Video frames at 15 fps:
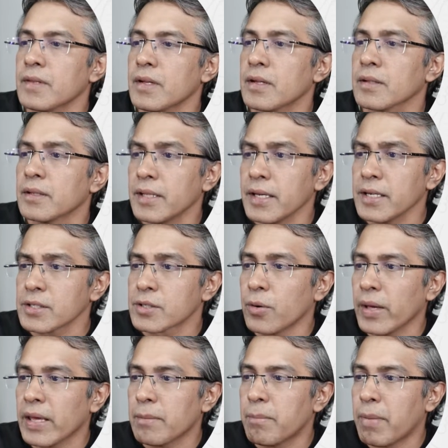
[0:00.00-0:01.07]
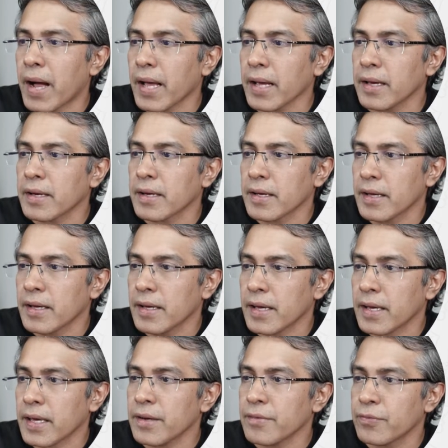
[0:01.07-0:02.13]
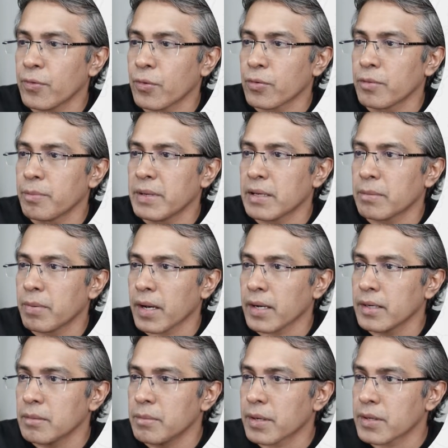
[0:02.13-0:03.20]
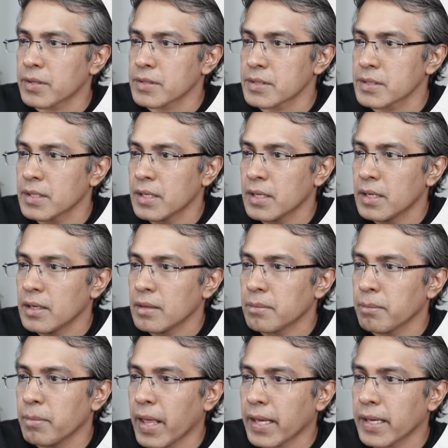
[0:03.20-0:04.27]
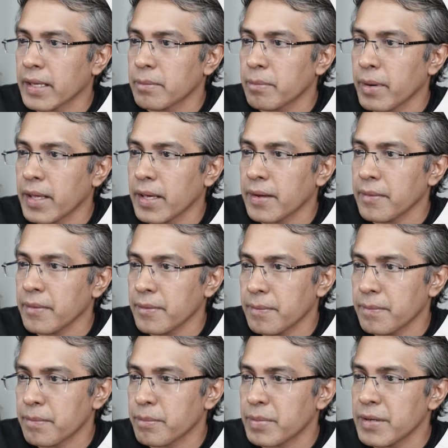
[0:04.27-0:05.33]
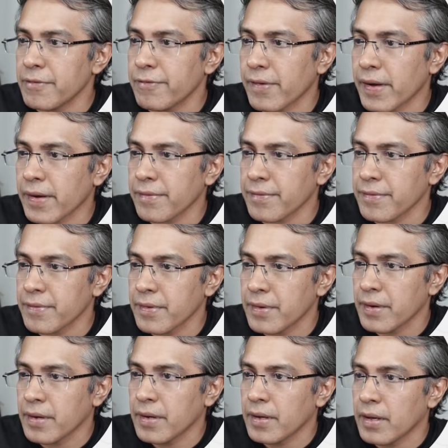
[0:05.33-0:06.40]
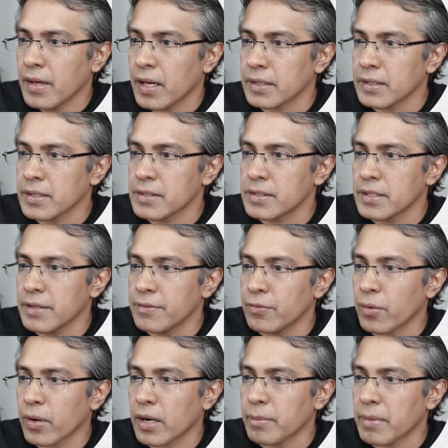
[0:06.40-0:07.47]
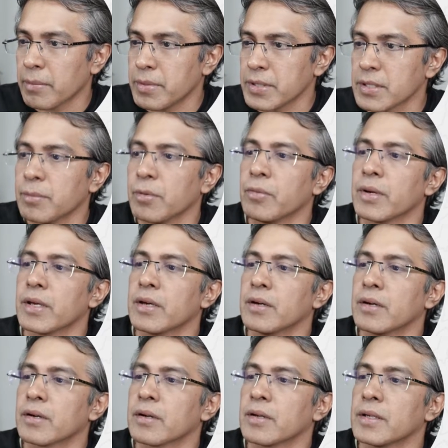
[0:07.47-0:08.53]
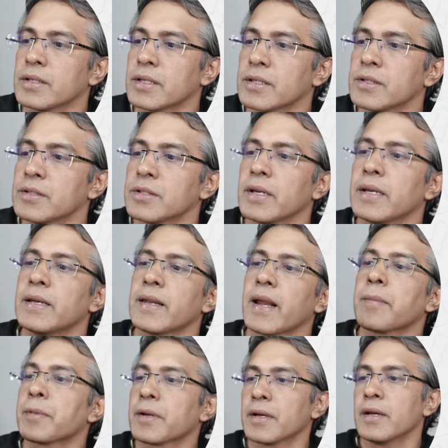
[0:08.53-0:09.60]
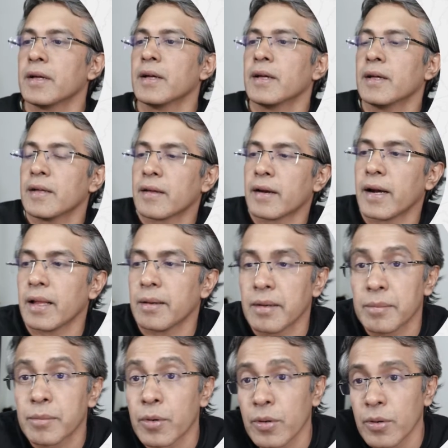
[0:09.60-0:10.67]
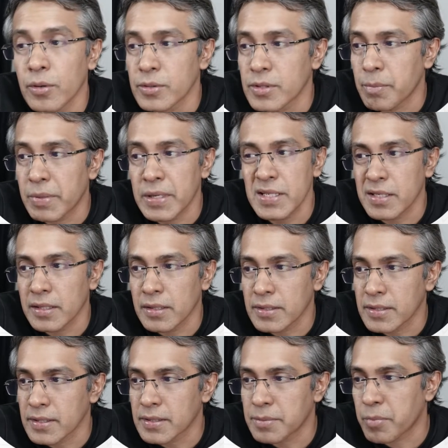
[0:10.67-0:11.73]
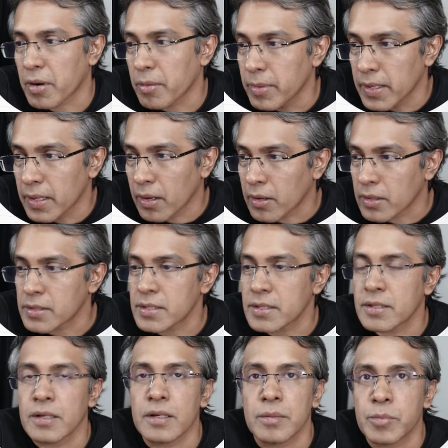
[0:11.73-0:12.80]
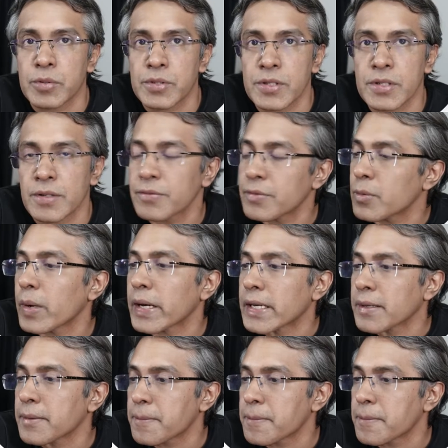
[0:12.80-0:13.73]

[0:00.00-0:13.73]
The thing is, going back, a4 would be a blunder because black can play b5 and then c4, and my bishop over here is essentially trapped, right? And I'm going to lose a piece, and this is probably a lost position for white.